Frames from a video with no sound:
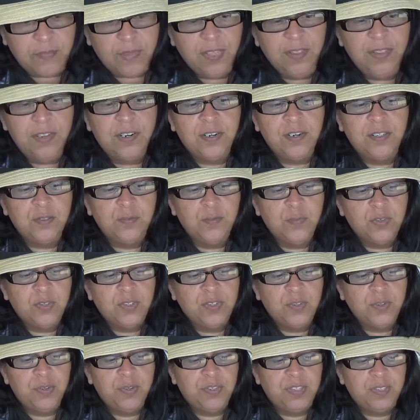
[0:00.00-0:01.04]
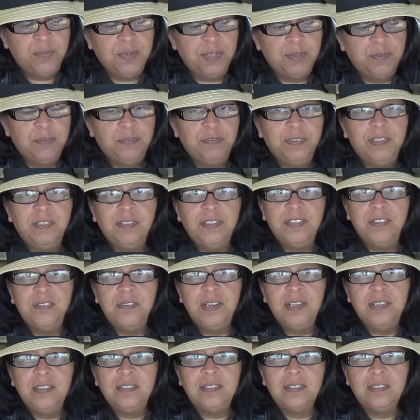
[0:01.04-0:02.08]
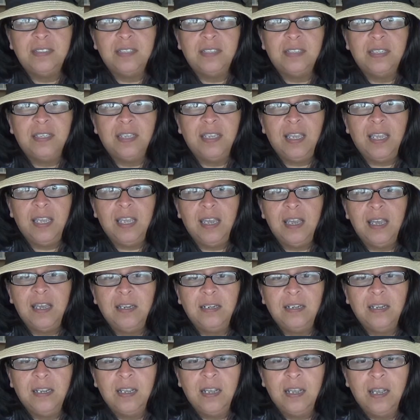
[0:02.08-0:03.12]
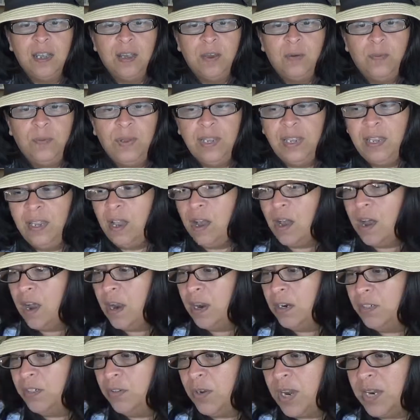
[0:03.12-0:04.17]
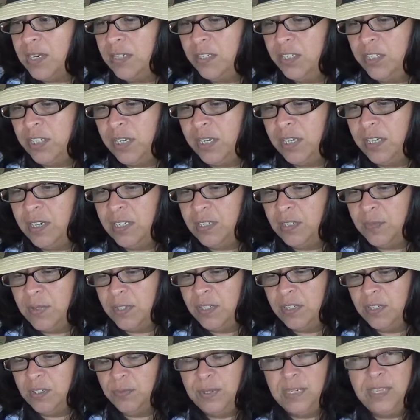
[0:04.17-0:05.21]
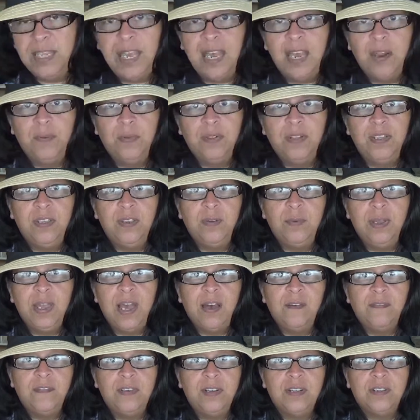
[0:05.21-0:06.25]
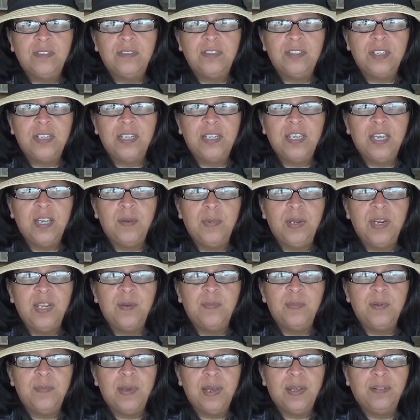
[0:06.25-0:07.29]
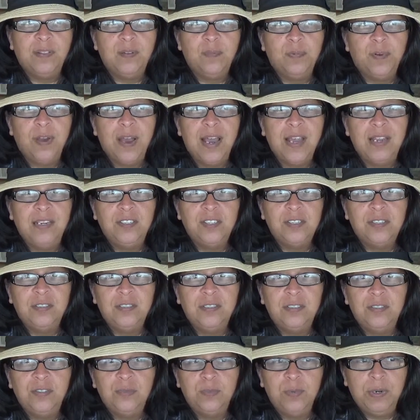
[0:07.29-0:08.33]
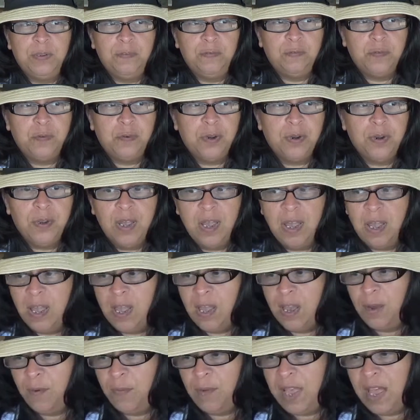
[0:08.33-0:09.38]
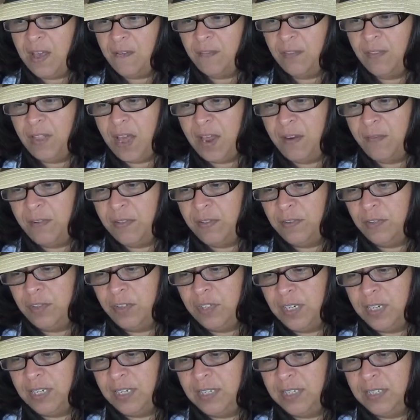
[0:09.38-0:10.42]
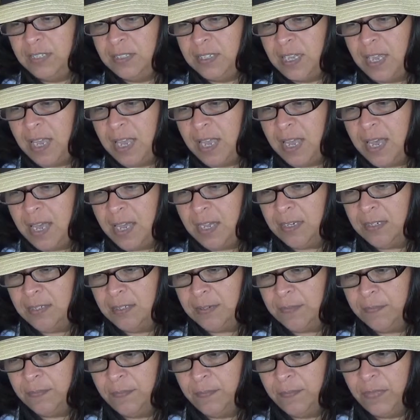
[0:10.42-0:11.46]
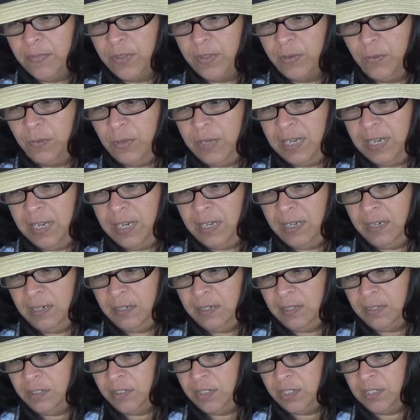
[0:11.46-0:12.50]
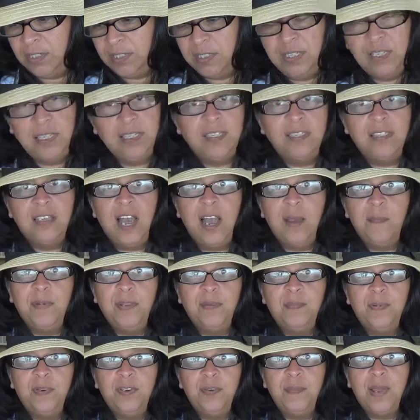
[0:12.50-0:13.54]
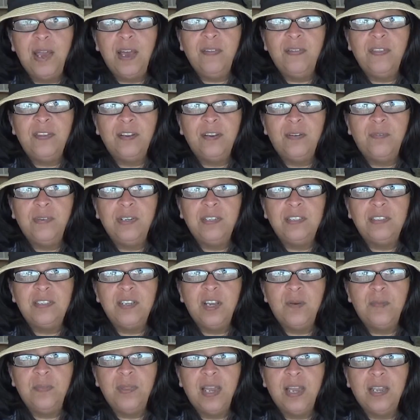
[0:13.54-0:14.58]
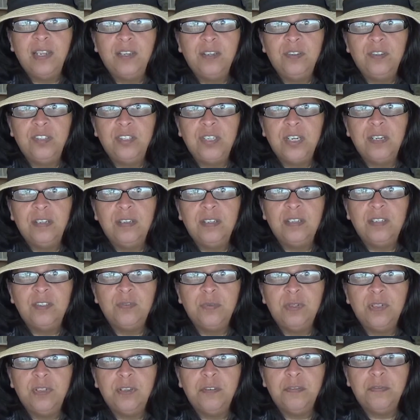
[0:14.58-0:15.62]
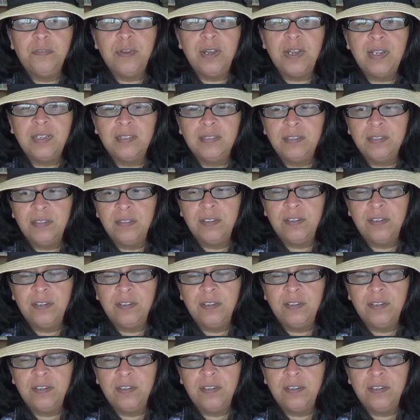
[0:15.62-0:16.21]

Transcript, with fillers: there's more truth to be revealed to us, and we are trying to share as much as we can with you. We have another study coming up about the bride, Genesis 24. We have a lot of other studies, and we just need the time to put them out there, and we just hope that you share these with your friends so